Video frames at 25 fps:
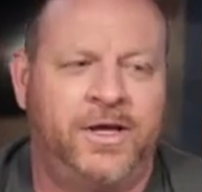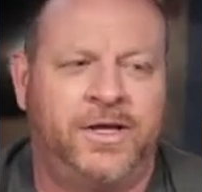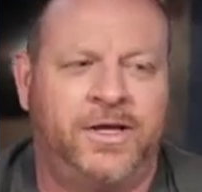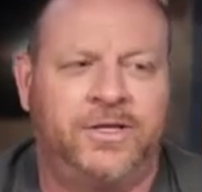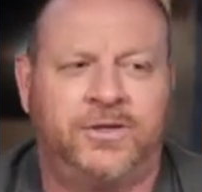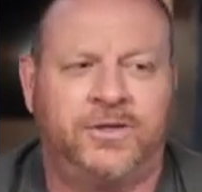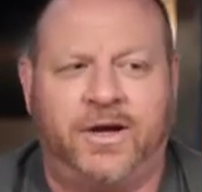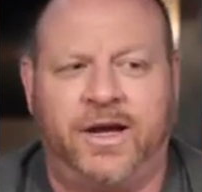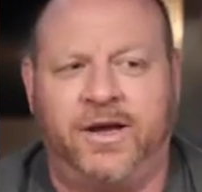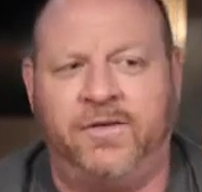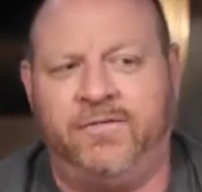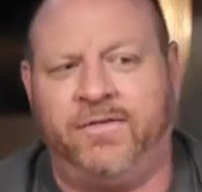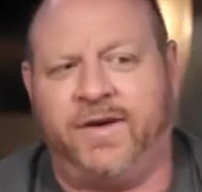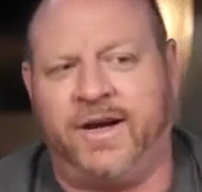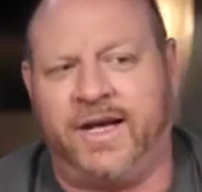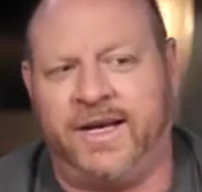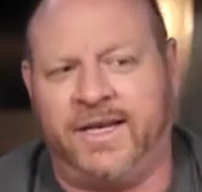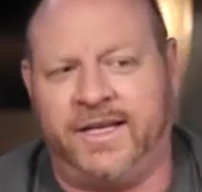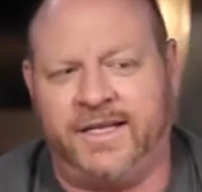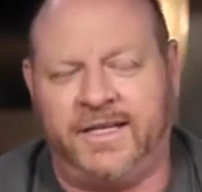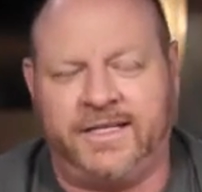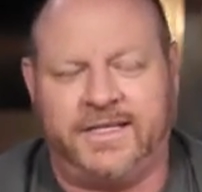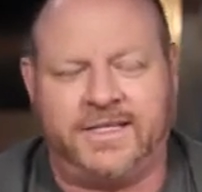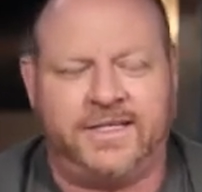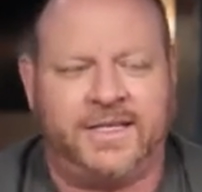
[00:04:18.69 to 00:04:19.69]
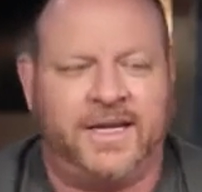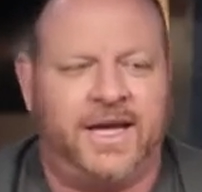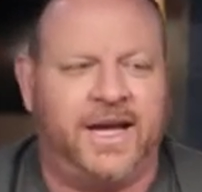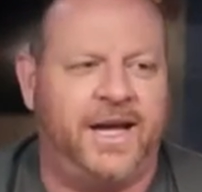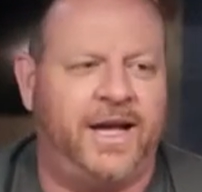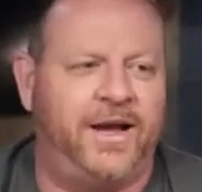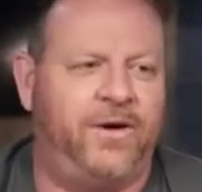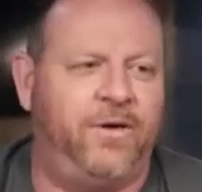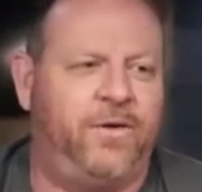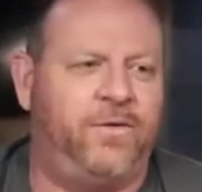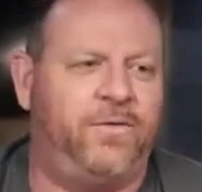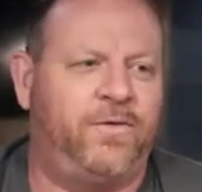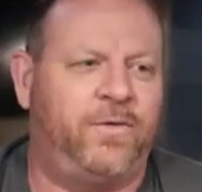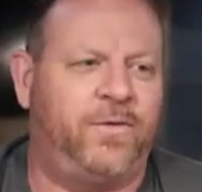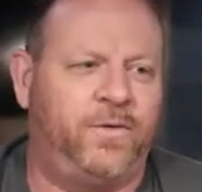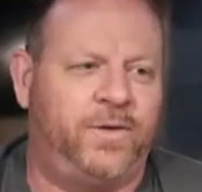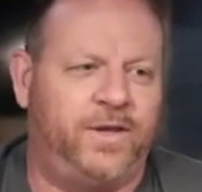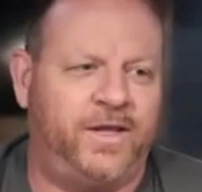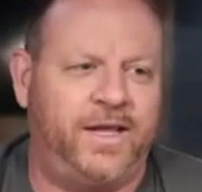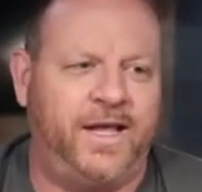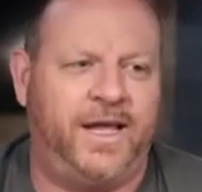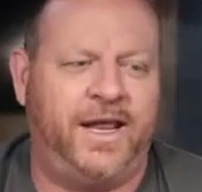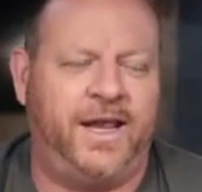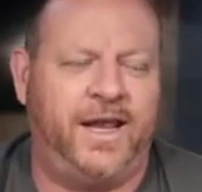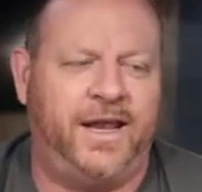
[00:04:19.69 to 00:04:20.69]
So I invited this guy over
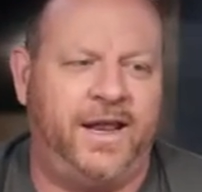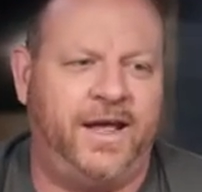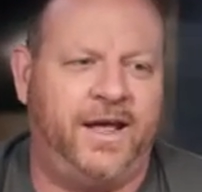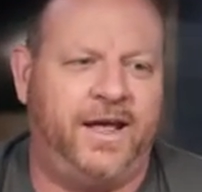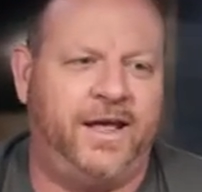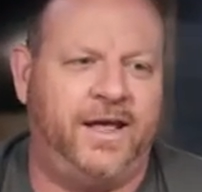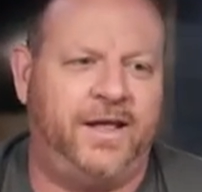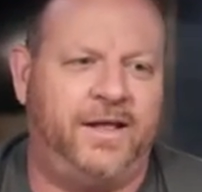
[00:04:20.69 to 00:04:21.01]
and